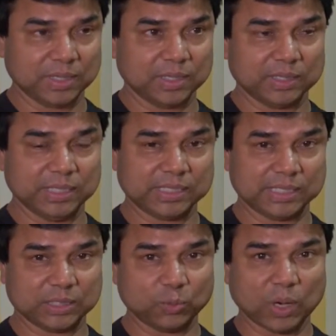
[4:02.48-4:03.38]
This
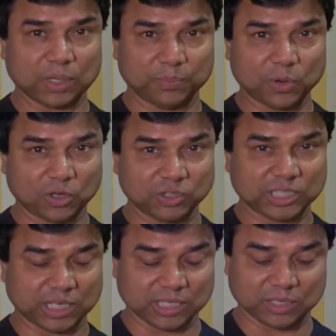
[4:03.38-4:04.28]
is the one bronze
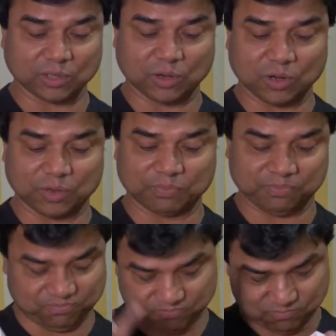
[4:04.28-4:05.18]
color, or
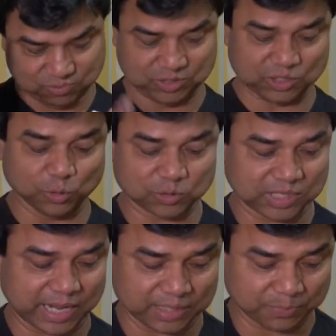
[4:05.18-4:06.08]
which looks
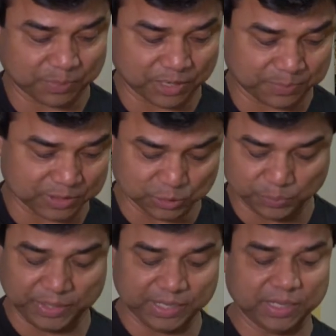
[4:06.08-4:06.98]
like a purple to
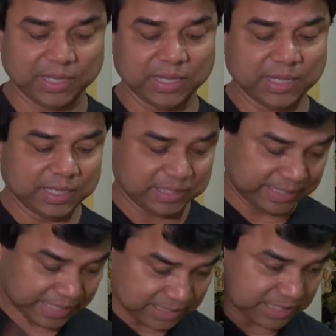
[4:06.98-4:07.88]
me.
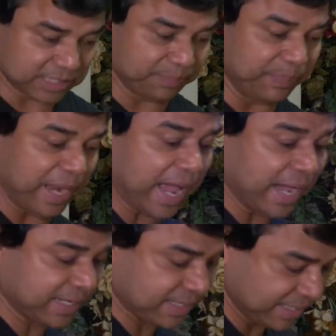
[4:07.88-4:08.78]
Then there's a
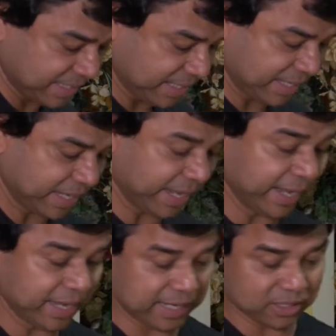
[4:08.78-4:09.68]
black
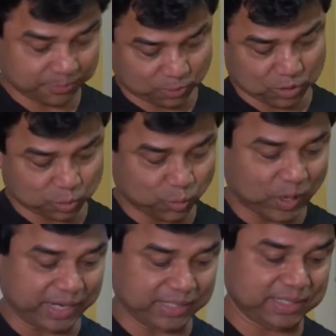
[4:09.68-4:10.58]
and of course
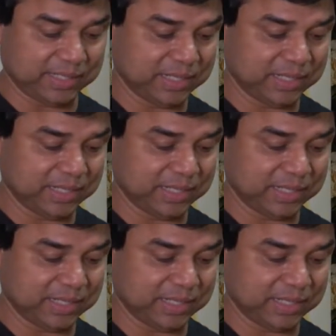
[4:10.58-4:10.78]
white.